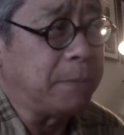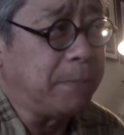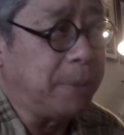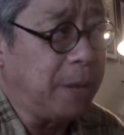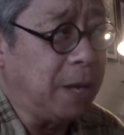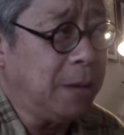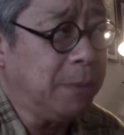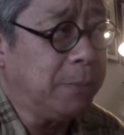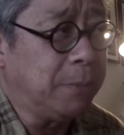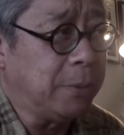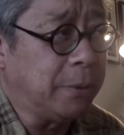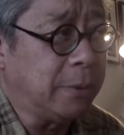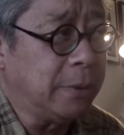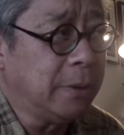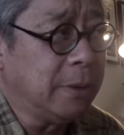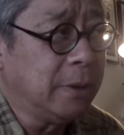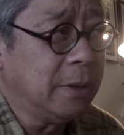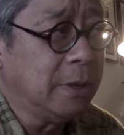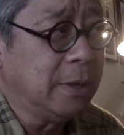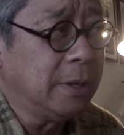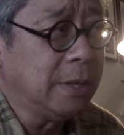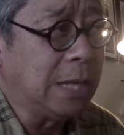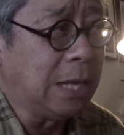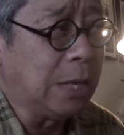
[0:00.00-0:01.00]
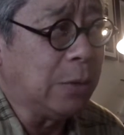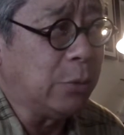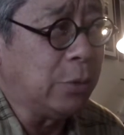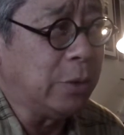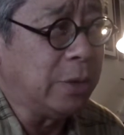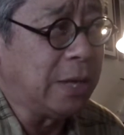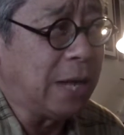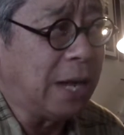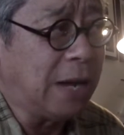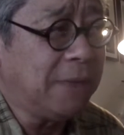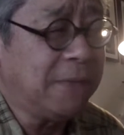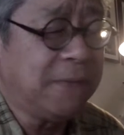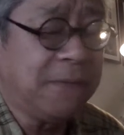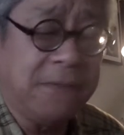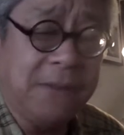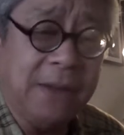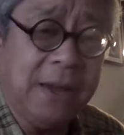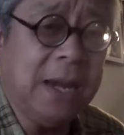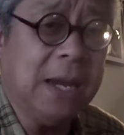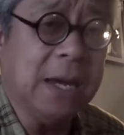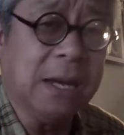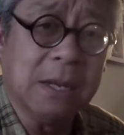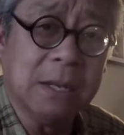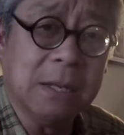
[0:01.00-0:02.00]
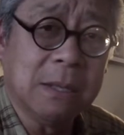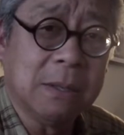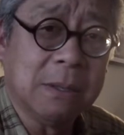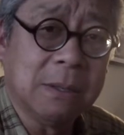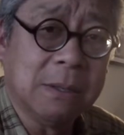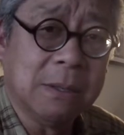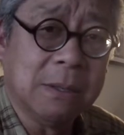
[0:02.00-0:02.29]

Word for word: a paper that would not fade